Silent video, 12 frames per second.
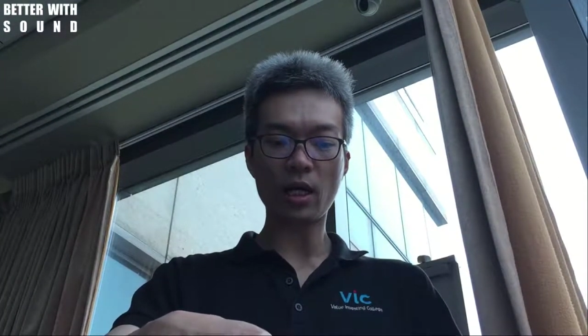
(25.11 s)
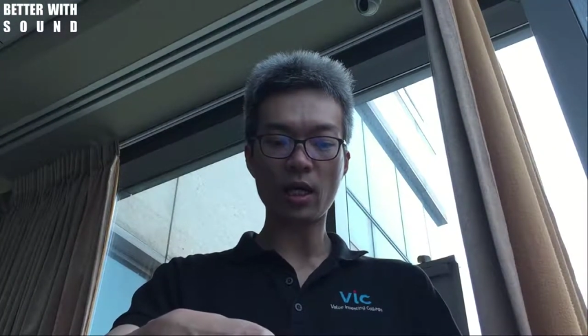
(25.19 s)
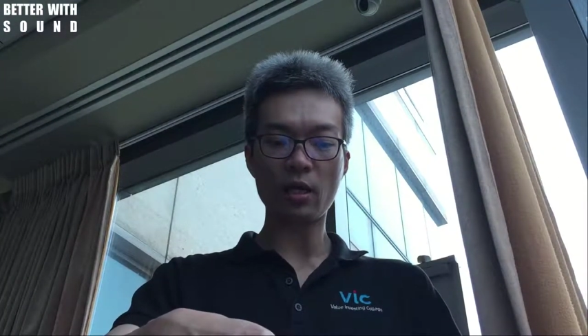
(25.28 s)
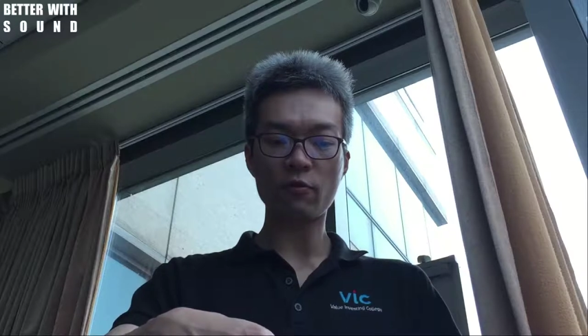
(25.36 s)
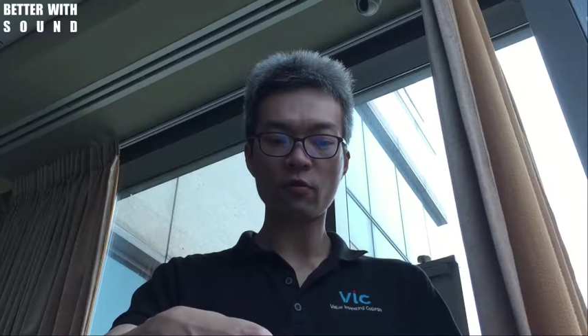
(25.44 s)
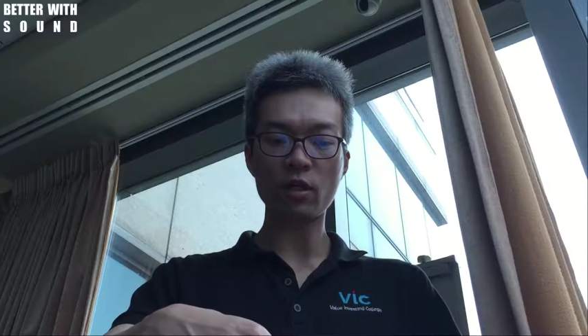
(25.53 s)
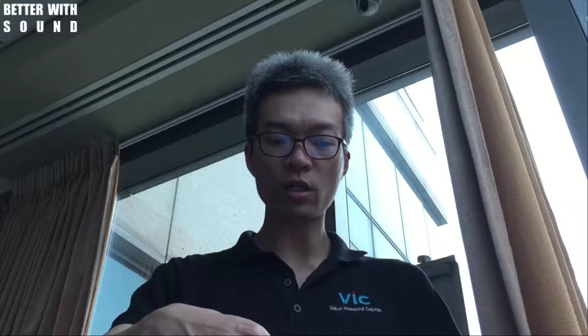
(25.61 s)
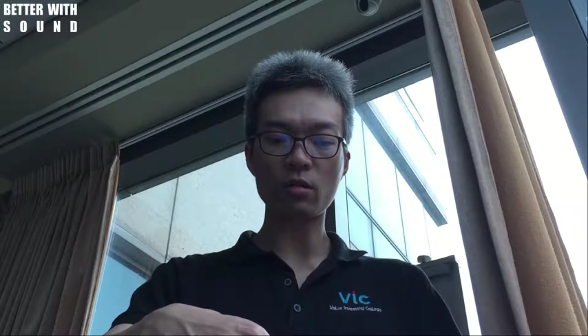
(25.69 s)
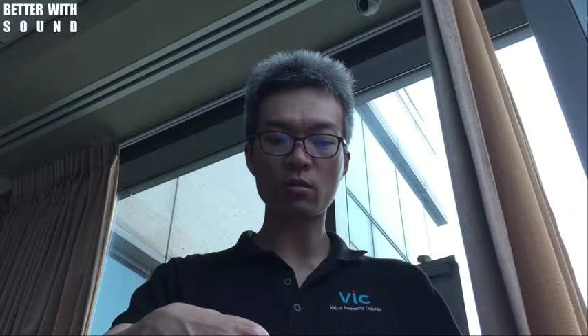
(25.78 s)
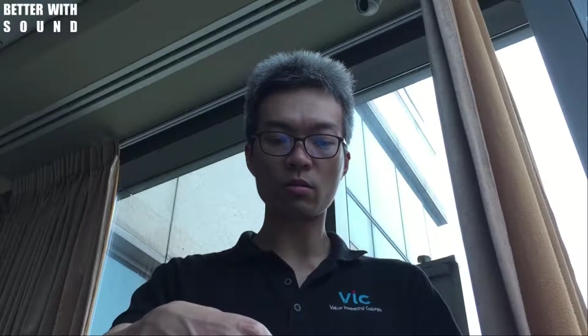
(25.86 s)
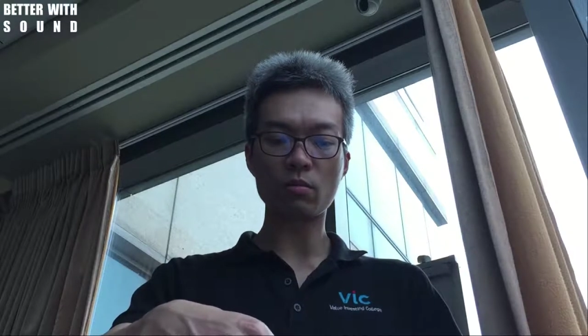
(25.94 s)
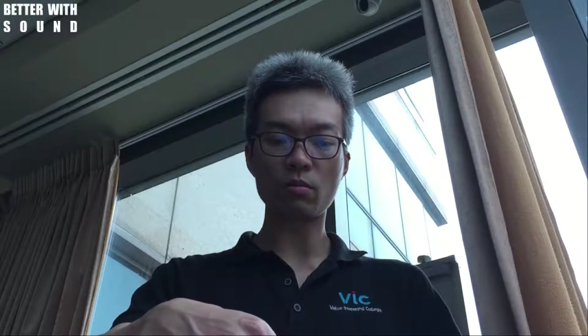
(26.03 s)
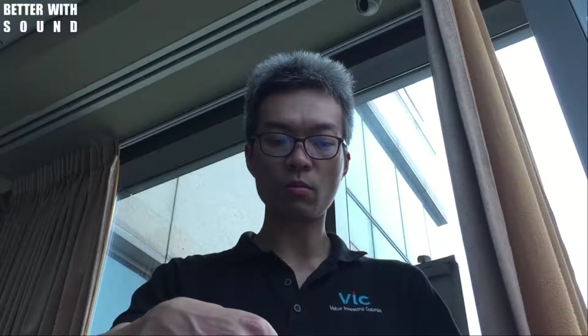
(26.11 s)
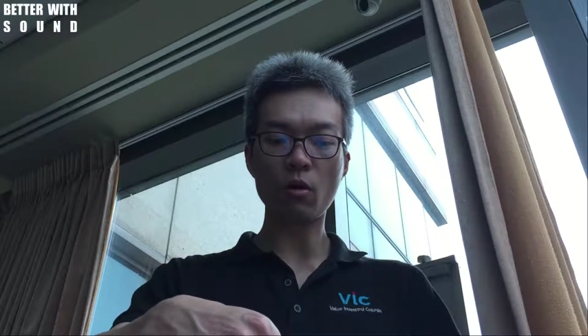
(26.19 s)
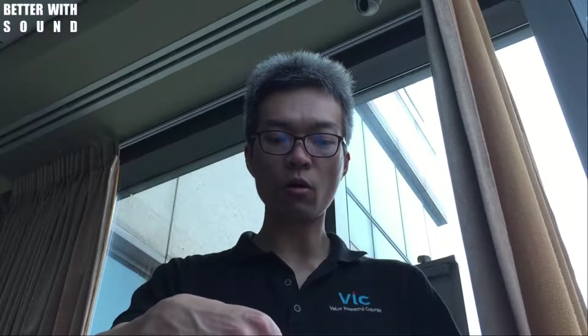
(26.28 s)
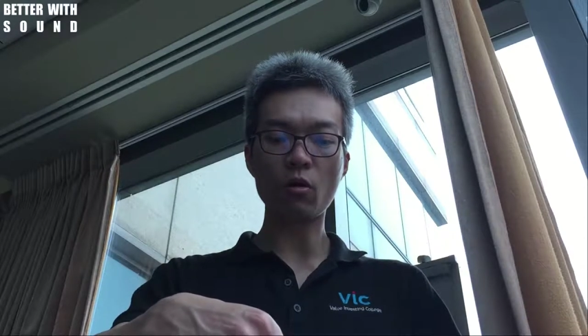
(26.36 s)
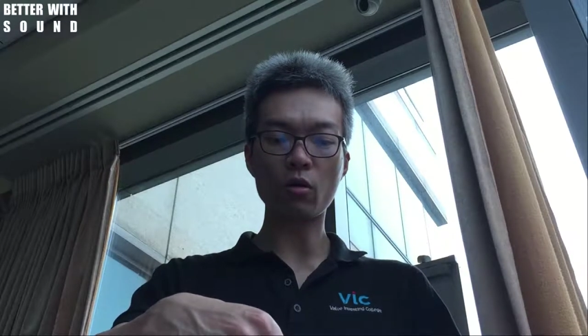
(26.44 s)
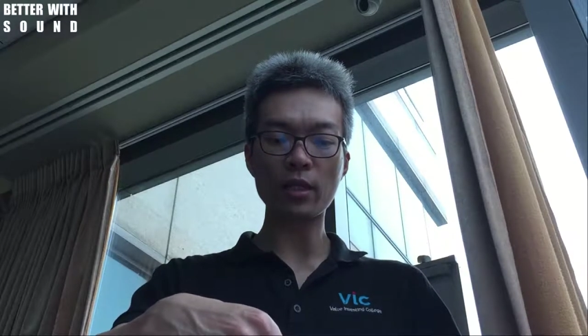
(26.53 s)
I have heard
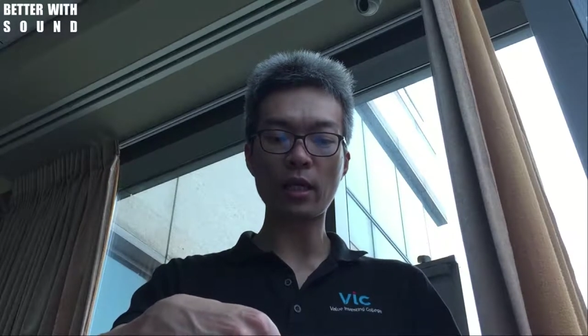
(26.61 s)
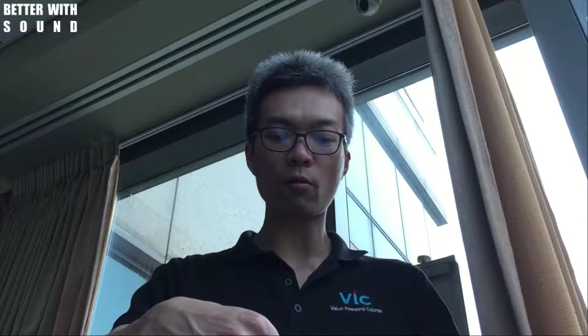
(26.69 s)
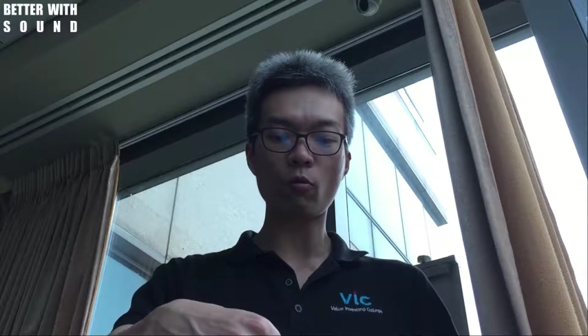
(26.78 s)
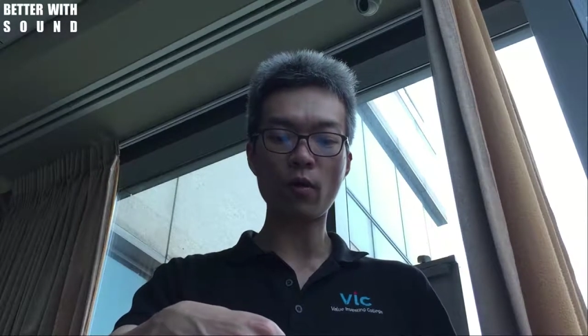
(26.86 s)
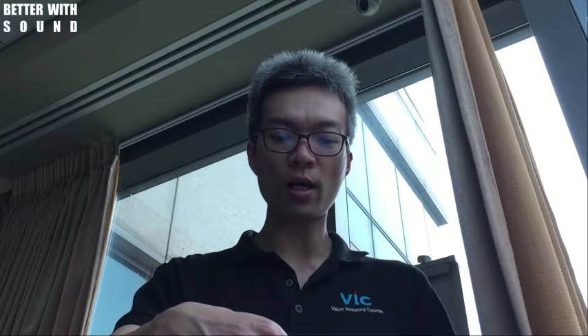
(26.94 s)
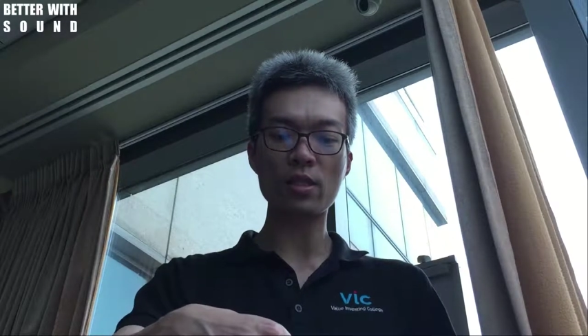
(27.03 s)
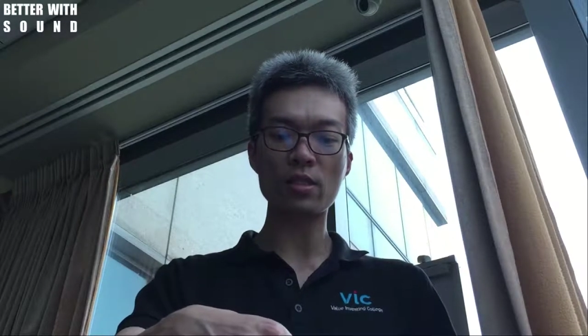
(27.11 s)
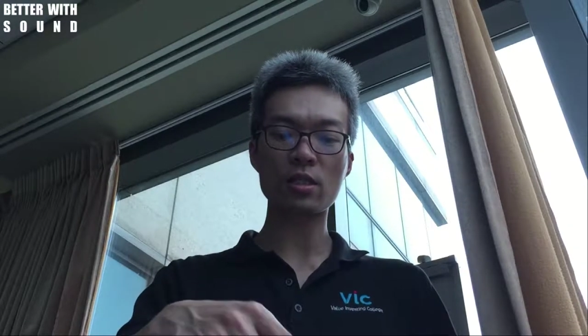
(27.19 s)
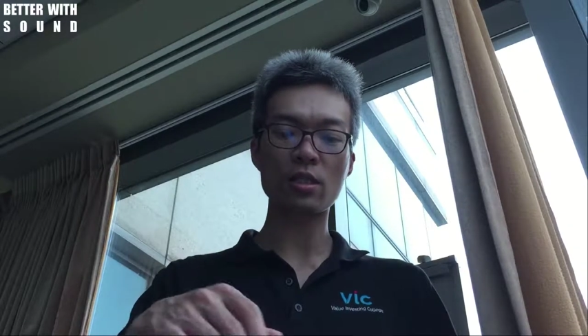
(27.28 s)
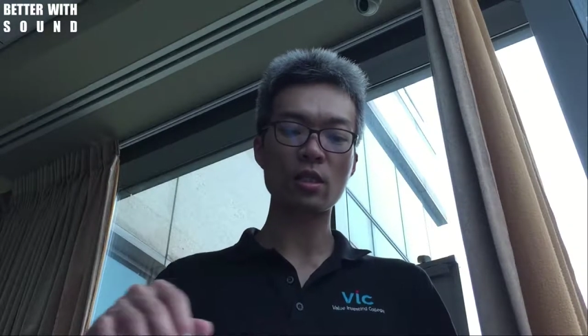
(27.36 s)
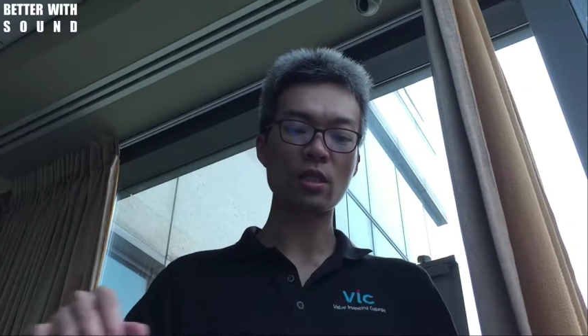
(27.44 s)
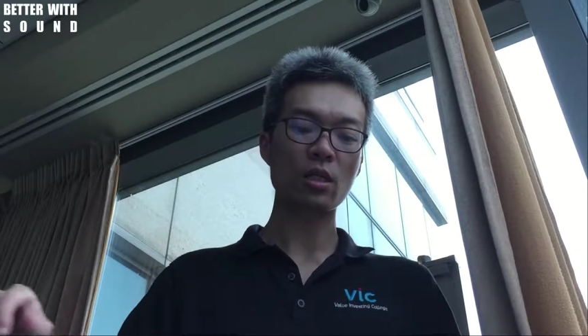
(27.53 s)
more than once